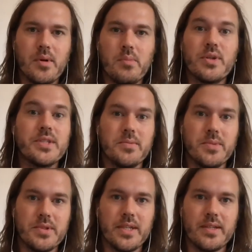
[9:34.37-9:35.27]

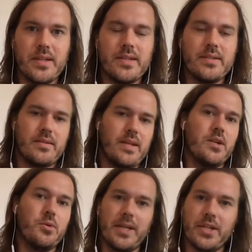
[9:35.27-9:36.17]
principles
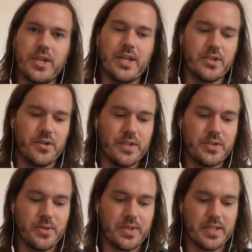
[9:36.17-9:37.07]
and open educational
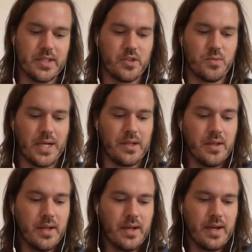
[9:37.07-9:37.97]
resources as
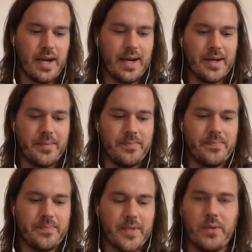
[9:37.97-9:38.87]
well. I
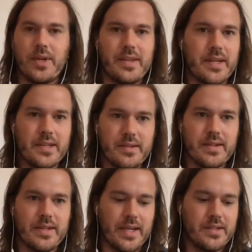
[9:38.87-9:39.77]
want to thank
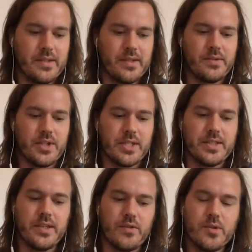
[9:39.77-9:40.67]
again, you know,
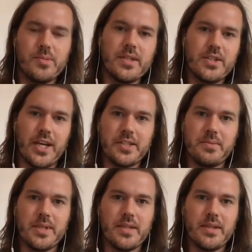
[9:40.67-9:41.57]
Justin and Ruby and
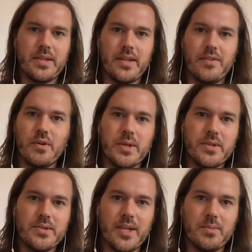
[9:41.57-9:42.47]
Jasmine and everyone
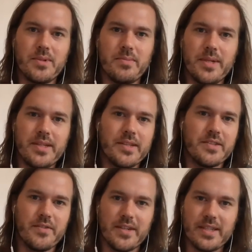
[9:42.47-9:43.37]
who's helped make
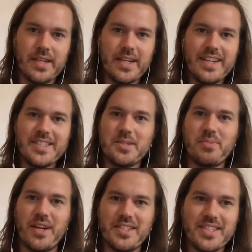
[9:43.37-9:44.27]
this a very easy
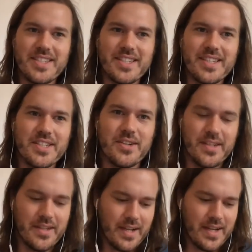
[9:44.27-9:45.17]
process to get
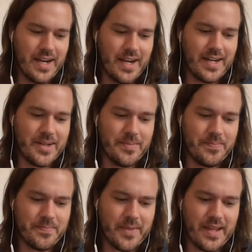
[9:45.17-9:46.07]
started.
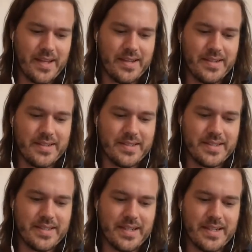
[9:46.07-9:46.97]

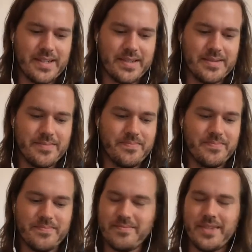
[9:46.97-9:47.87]
I
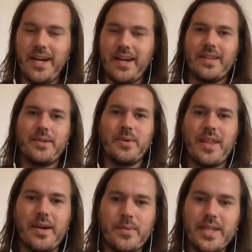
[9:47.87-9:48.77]
think with
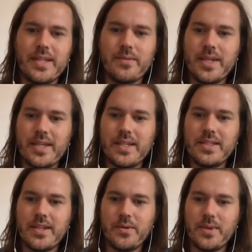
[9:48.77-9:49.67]
that we can get
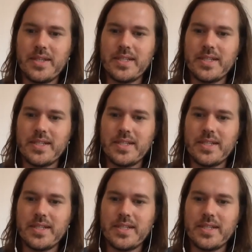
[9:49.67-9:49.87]
started with the